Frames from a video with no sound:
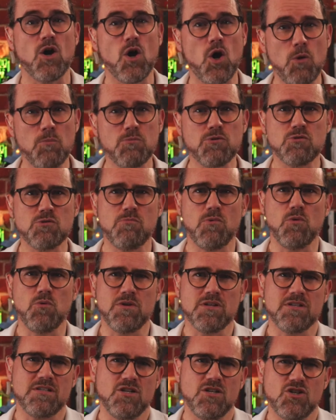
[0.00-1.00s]
optimal
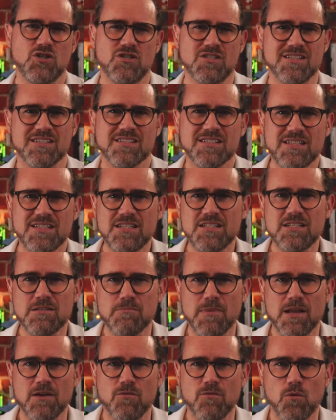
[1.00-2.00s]
decisions at system
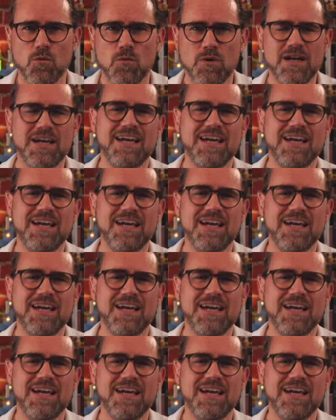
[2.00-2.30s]
level,